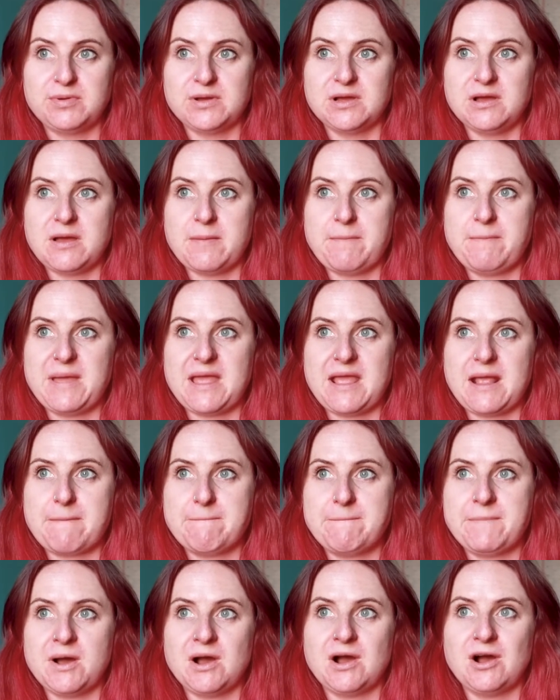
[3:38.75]
But a big
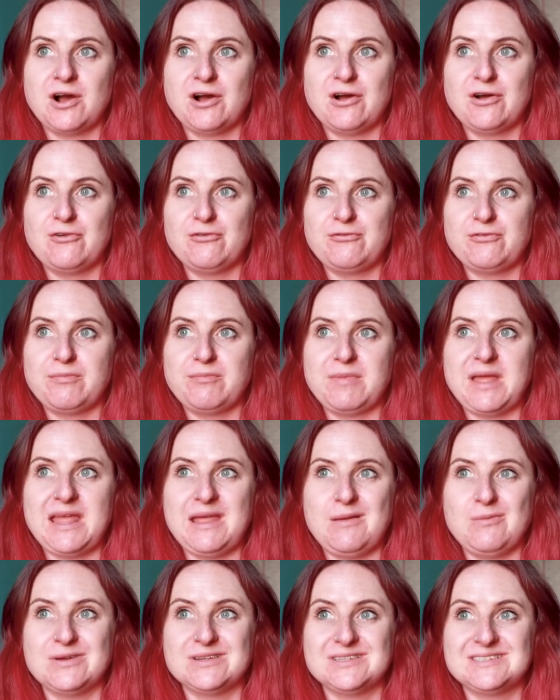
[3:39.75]
part for
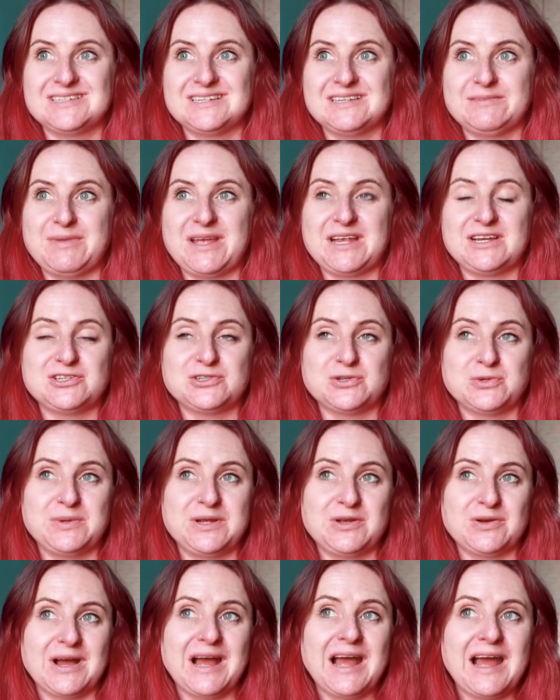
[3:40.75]
me was to make sure
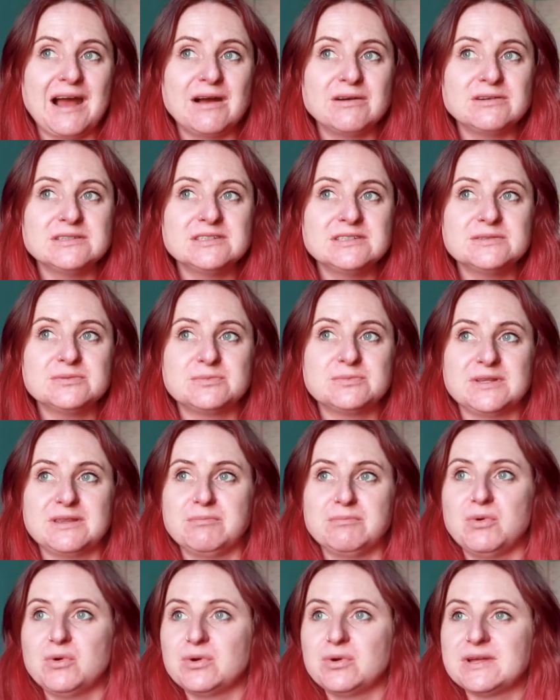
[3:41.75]
we got a house with a
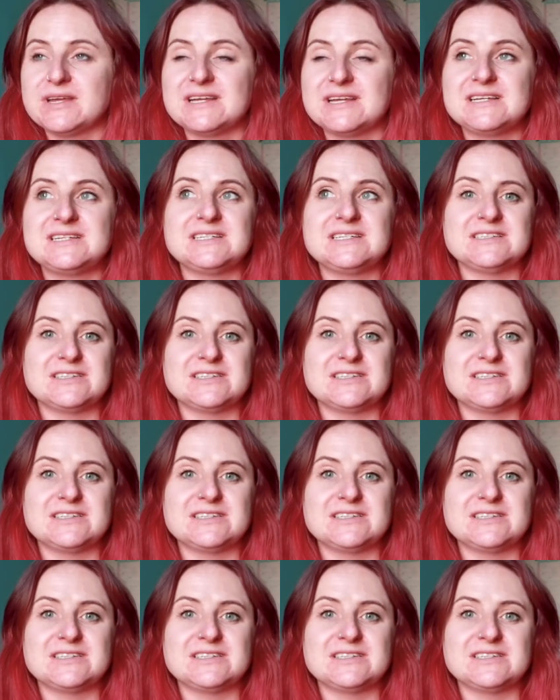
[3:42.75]
mortgage.